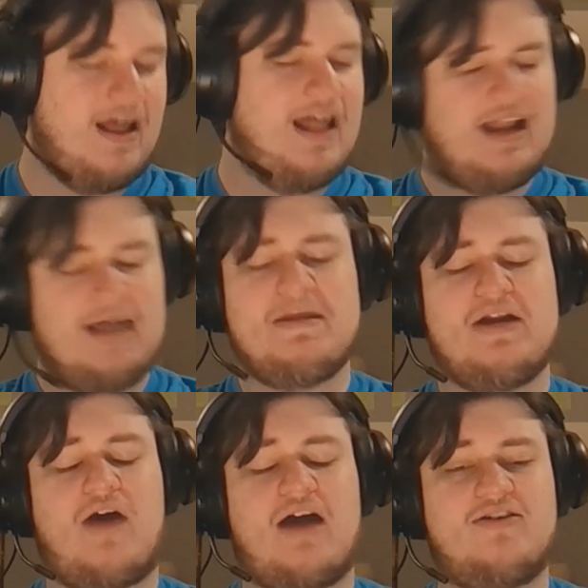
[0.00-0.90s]
let me
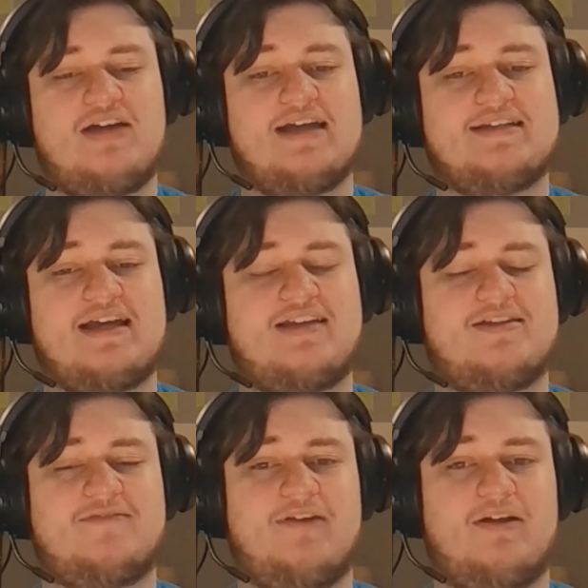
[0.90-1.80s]
know how you guys liked
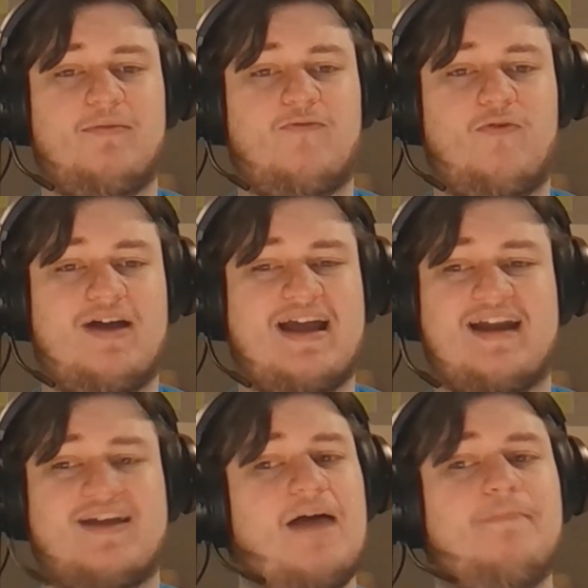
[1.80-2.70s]
this video before. I got
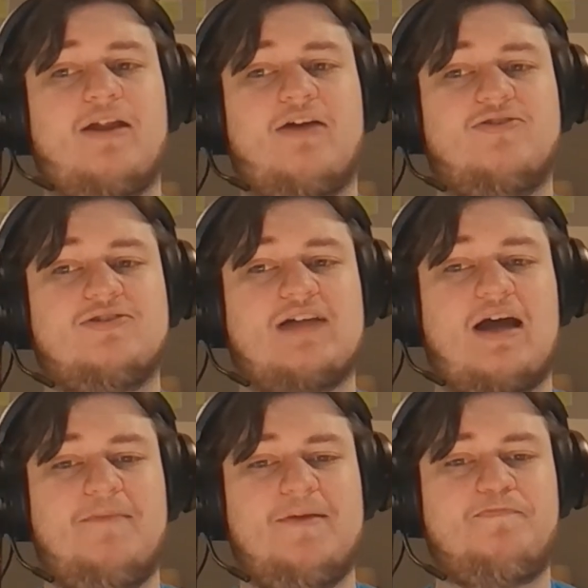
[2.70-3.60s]
a couple others
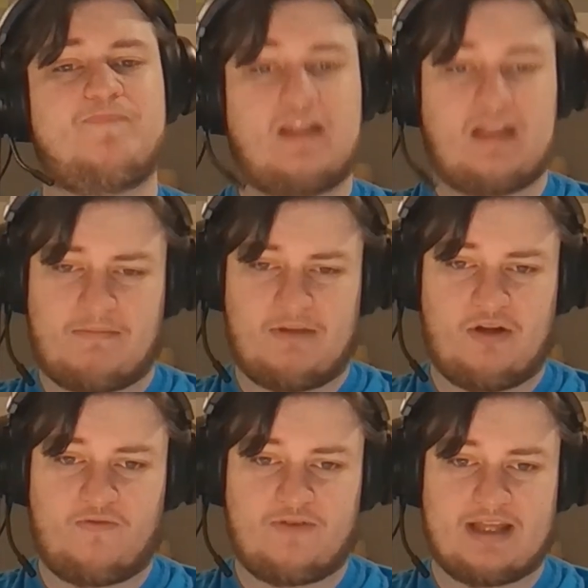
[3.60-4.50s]
coming. Let me know
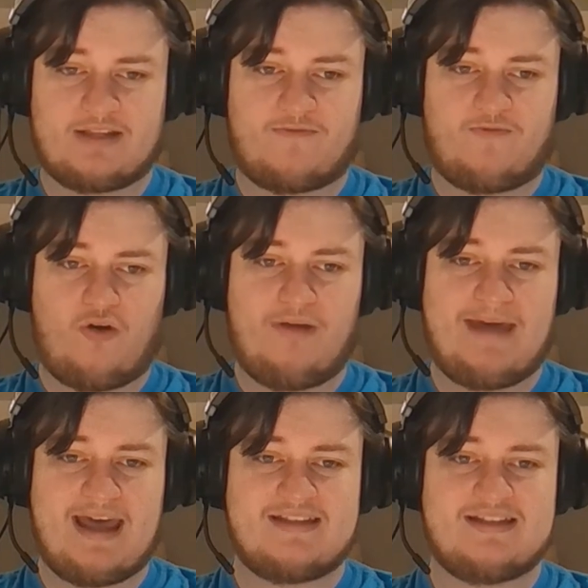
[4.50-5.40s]
if you like the
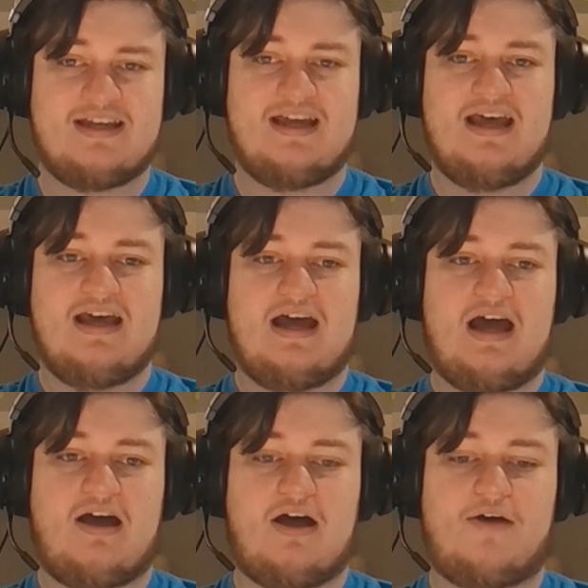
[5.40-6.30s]
format.
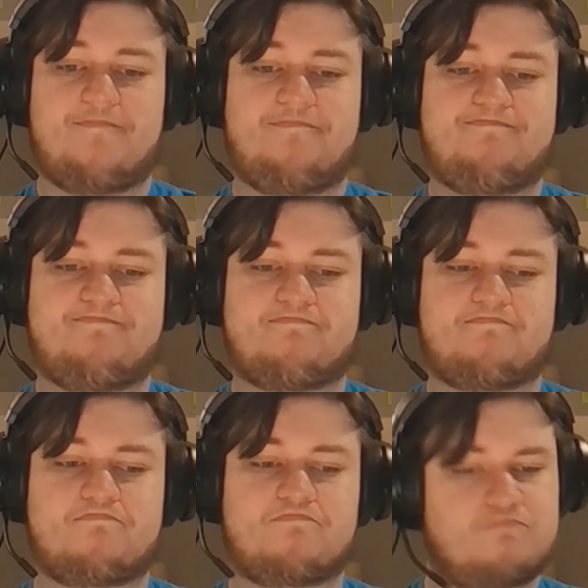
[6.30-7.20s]
And
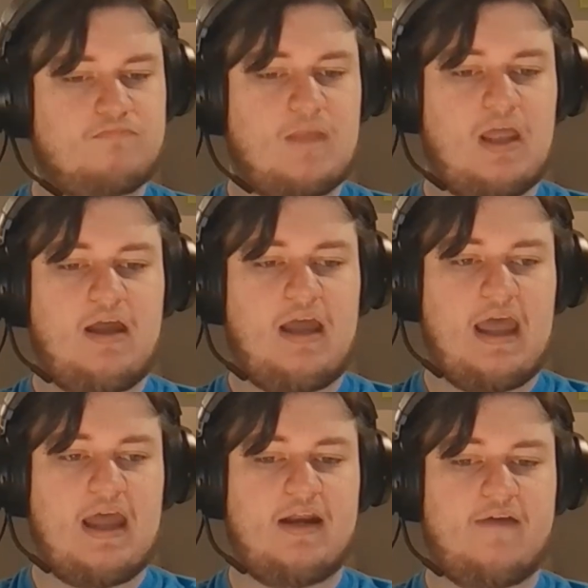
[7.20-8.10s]

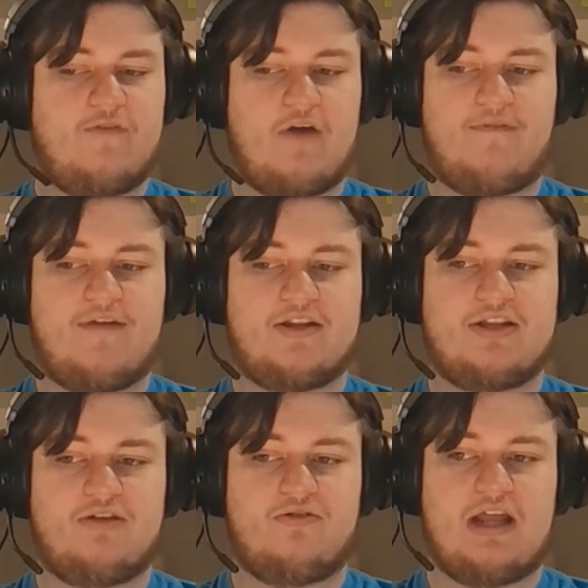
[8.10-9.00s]
if you have
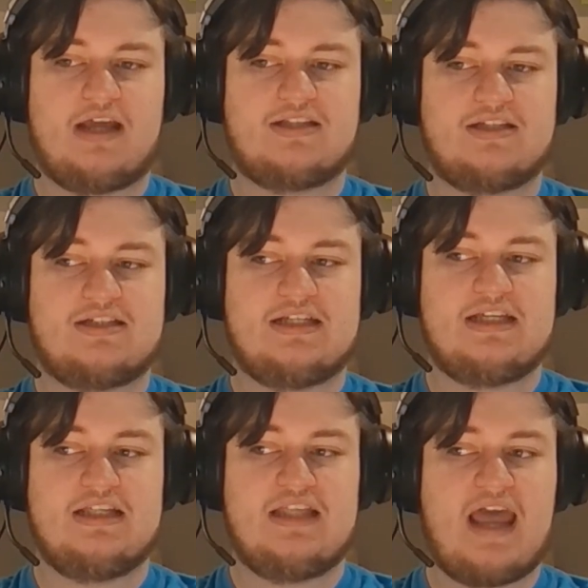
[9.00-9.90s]
anything you'd like to see
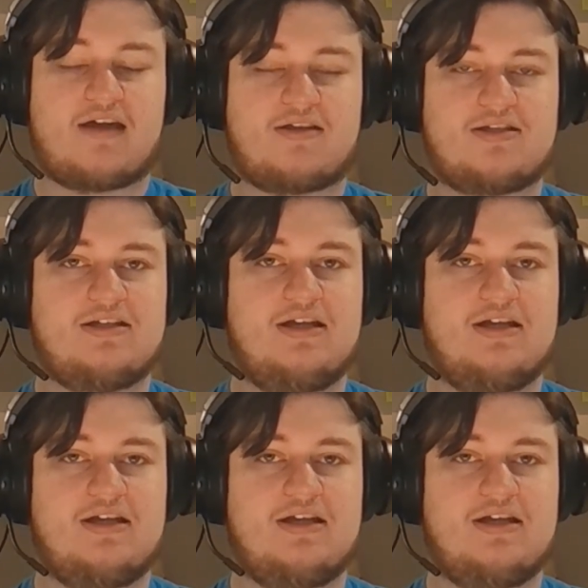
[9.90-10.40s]
next